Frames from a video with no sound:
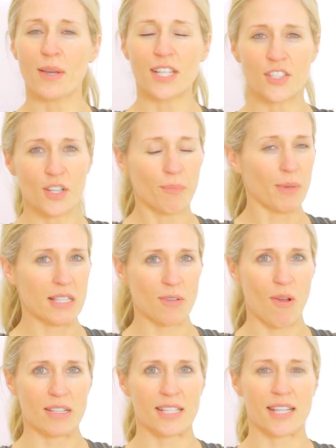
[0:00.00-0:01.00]
also added jumping
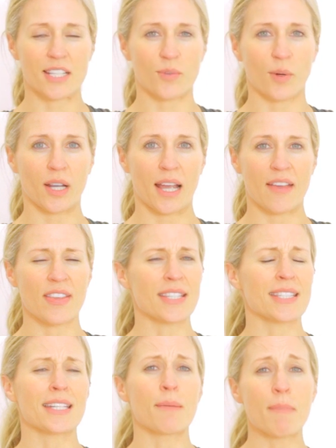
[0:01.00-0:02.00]
squats to this workout.
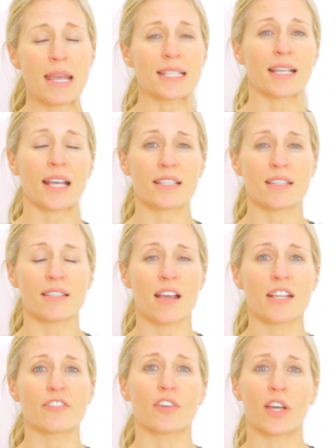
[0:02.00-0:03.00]
This is an amazing
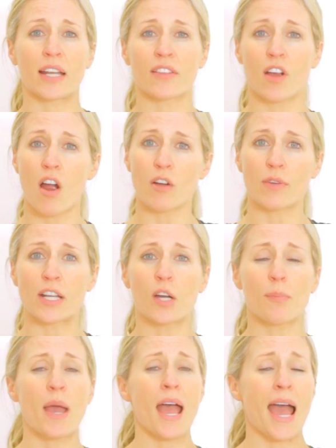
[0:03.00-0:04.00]
exercise for getting the heart rate
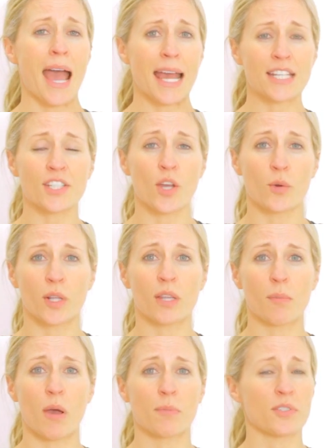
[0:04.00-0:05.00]
up and toning
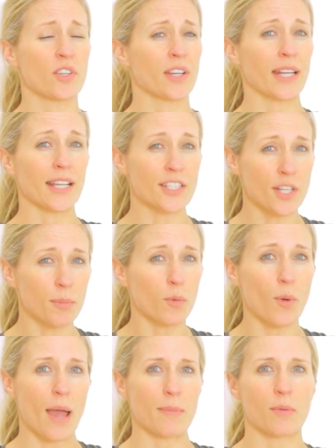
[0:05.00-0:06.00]
the bum, so you're getting a
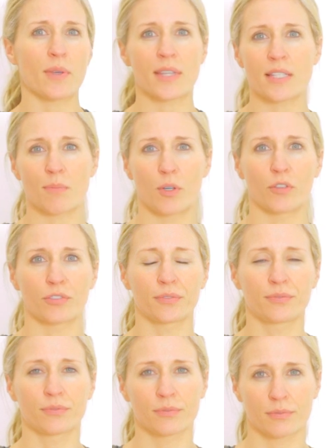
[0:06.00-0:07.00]
double whammy with this move.